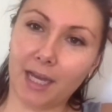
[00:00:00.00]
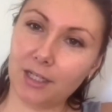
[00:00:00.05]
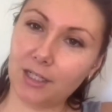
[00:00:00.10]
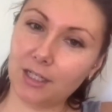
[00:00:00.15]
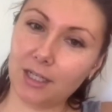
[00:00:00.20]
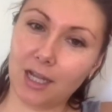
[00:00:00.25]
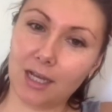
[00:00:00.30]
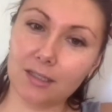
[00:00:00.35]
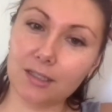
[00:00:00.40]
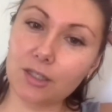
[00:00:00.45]
a
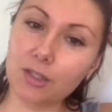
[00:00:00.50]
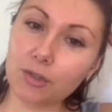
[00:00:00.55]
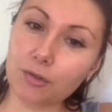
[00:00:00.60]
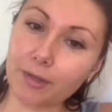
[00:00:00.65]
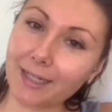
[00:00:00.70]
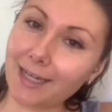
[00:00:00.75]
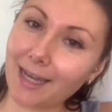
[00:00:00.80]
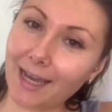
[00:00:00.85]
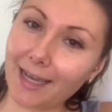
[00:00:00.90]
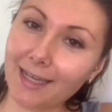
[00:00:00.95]
patch
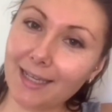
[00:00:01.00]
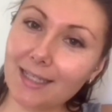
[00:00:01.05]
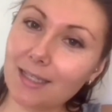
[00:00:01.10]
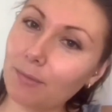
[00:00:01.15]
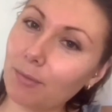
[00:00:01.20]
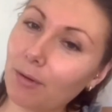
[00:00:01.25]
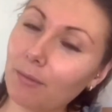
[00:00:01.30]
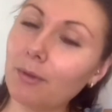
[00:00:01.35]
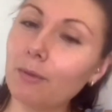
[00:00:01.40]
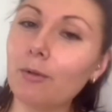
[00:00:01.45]
lasts 3
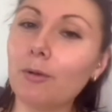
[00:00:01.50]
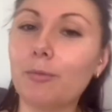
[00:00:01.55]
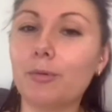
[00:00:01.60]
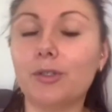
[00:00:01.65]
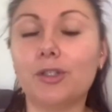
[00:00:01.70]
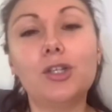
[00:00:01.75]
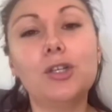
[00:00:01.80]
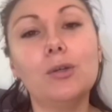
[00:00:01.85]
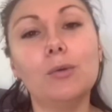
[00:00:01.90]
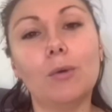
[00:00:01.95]
days. I probably
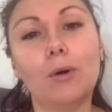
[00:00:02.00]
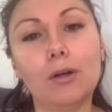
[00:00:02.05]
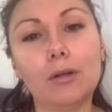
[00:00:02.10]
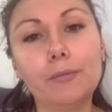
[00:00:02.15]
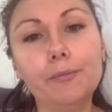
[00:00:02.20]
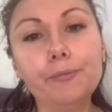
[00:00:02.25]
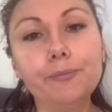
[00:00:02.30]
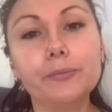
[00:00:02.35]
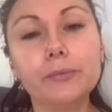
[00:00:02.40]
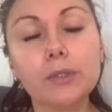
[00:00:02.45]
would have put
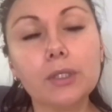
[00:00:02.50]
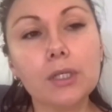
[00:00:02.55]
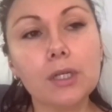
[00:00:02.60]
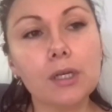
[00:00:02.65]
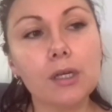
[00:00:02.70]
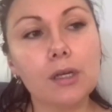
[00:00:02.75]
2 on.